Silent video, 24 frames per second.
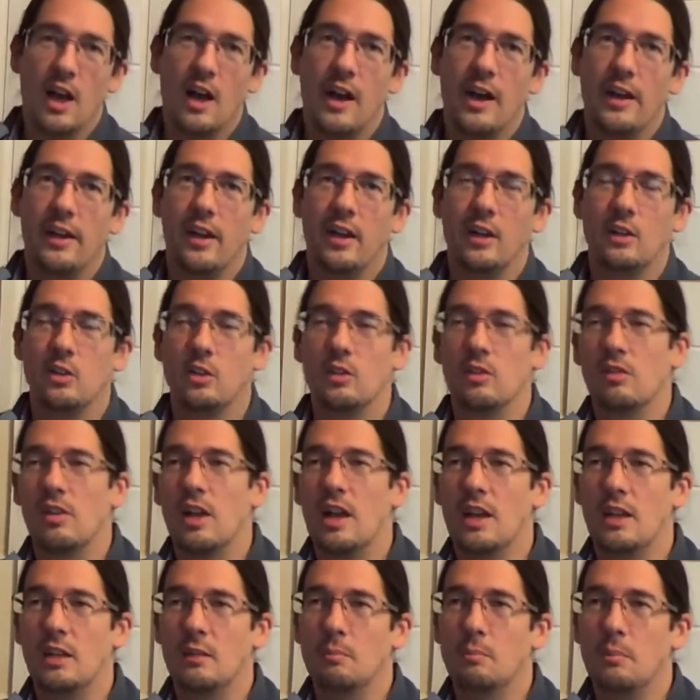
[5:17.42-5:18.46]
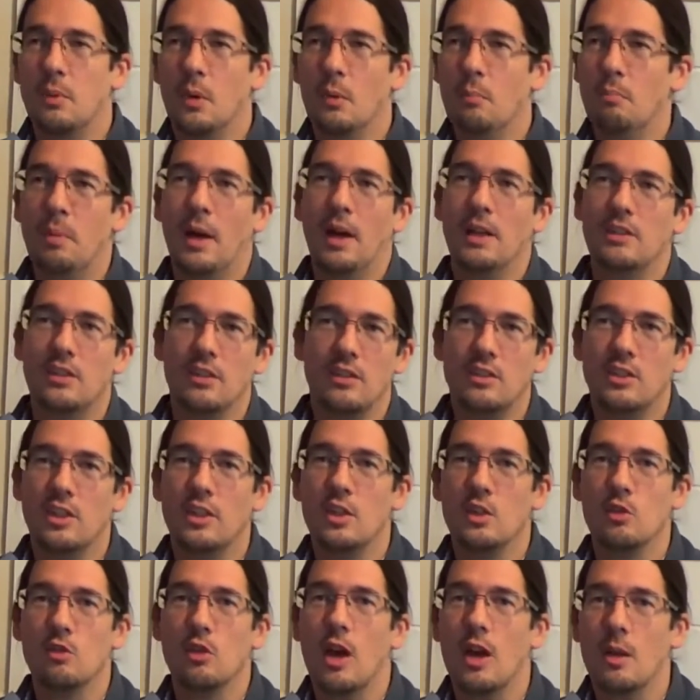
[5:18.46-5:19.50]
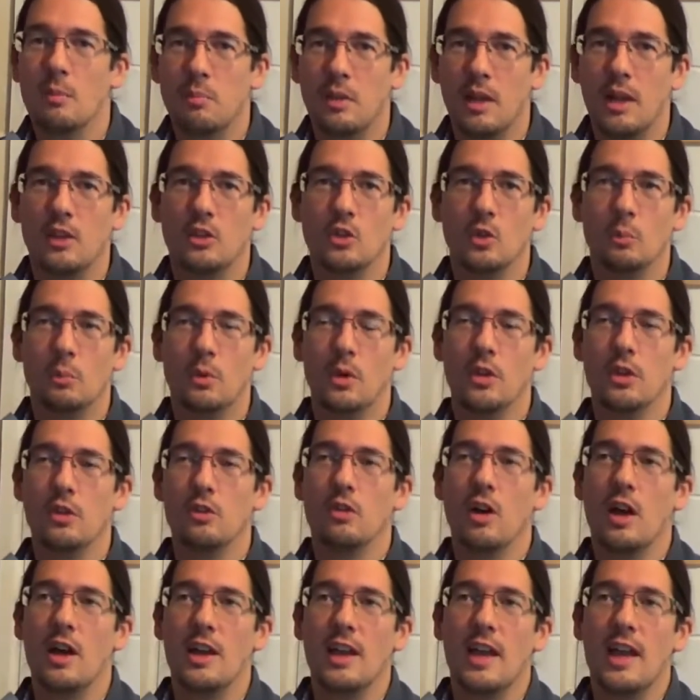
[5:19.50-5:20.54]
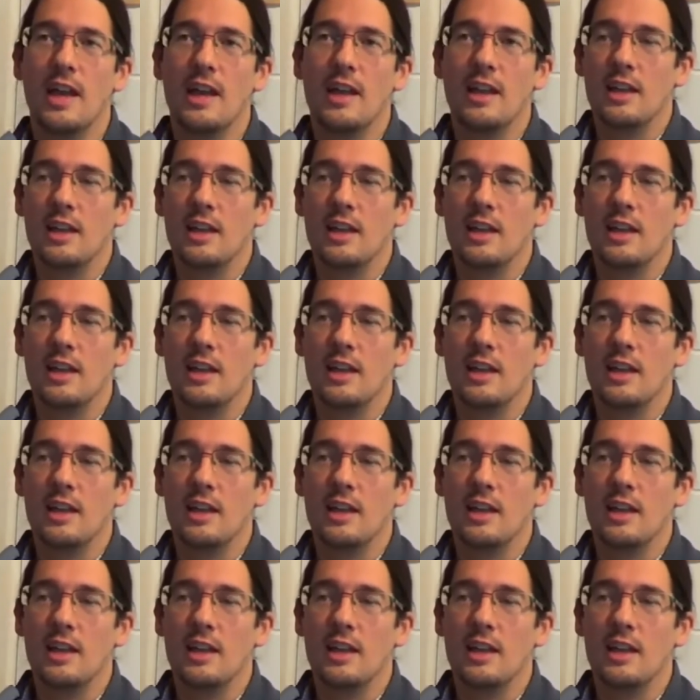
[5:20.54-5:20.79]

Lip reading: art and I sort of like put buttons in the right place, or put the right